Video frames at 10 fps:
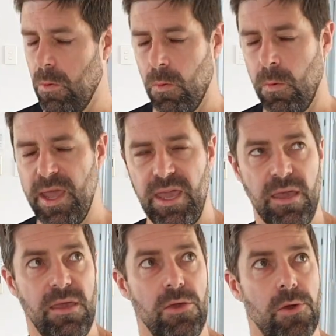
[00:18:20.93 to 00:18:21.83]
we
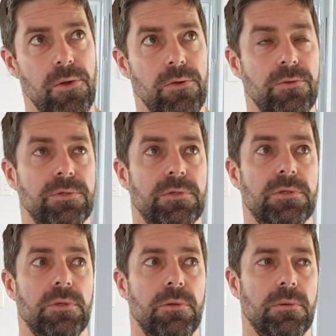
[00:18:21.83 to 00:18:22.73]
used
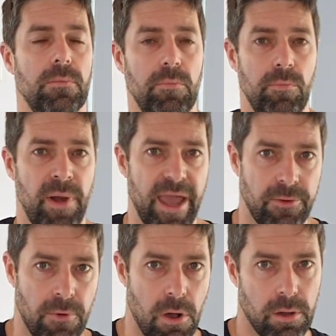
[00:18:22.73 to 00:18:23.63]
Black
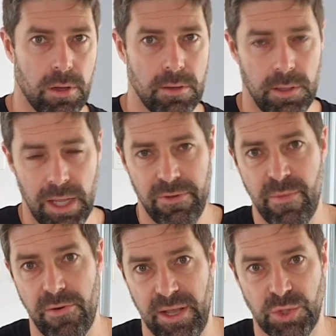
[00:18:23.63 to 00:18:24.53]
Rock liquid
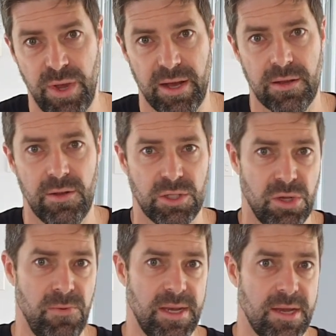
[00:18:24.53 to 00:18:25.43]
malt extract, so
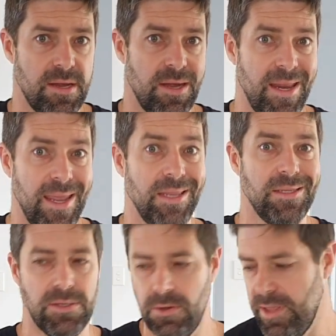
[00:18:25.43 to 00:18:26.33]
we didn't need
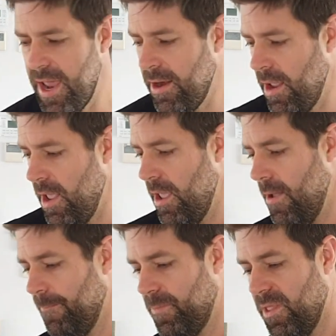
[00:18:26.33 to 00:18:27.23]
to do that.
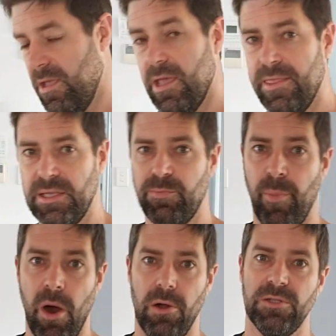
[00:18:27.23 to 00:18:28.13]
This
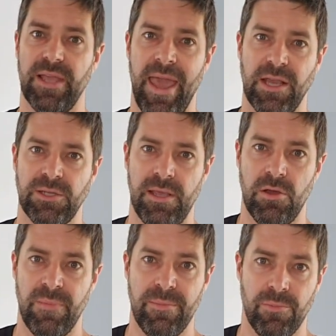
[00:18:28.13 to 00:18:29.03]
box actually could
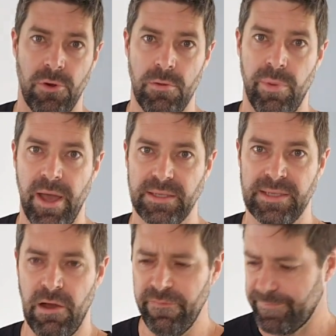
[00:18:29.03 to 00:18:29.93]
have been brewed by
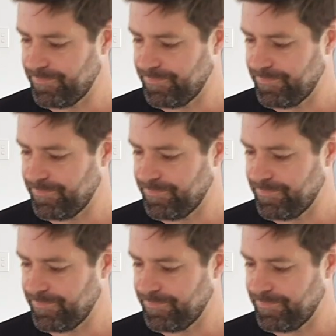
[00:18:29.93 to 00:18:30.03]
itself.